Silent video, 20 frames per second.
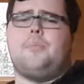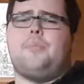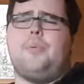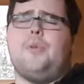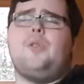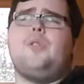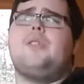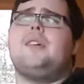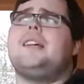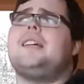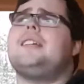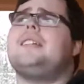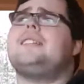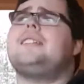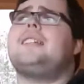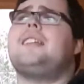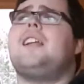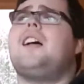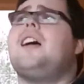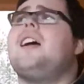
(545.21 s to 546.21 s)
boy,
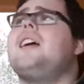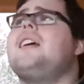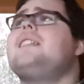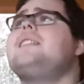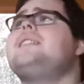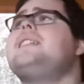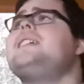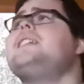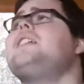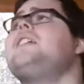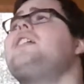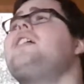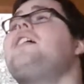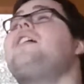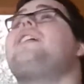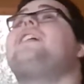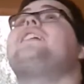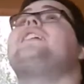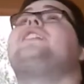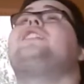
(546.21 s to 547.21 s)
did
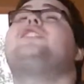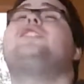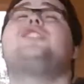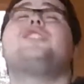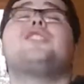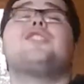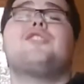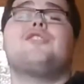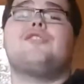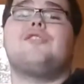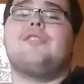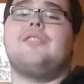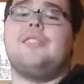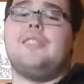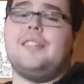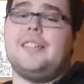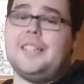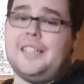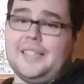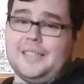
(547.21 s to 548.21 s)
I
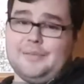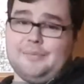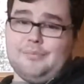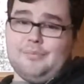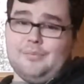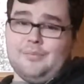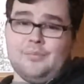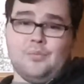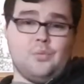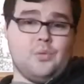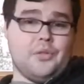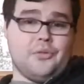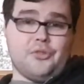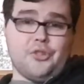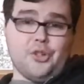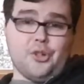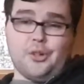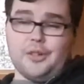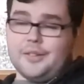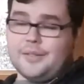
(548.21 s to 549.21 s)
scream with
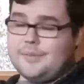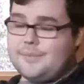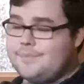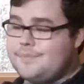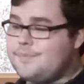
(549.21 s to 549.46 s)
joy.